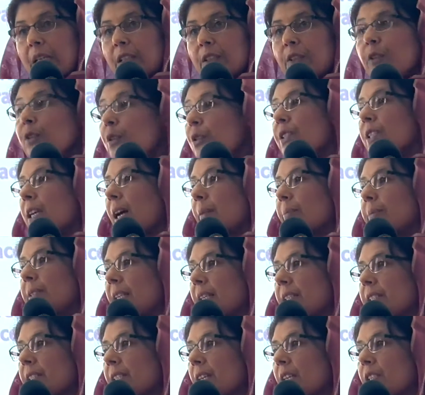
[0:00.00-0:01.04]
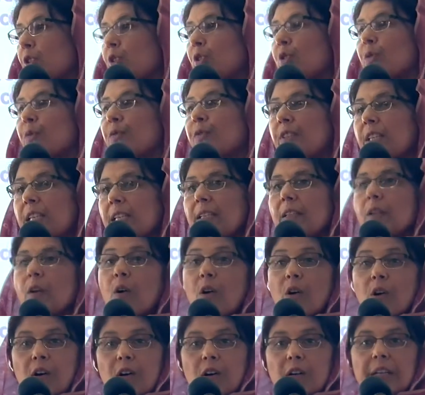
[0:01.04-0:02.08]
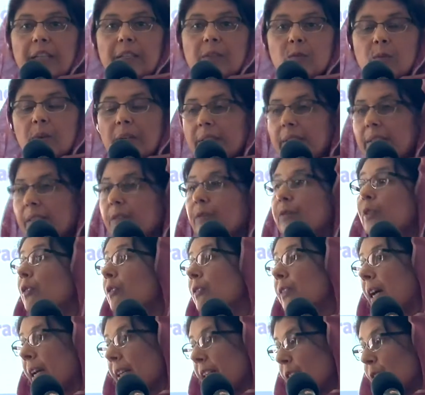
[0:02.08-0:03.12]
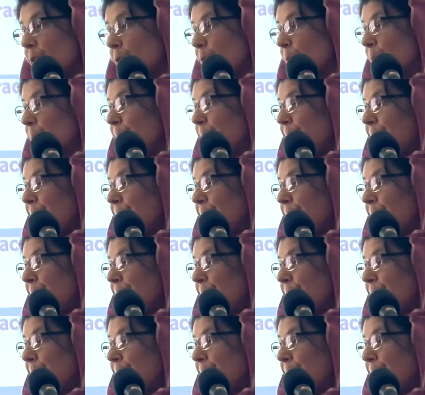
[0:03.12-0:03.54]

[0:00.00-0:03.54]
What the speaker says: Guru Sahib tells us to feel awe and wonder for Vaheguru.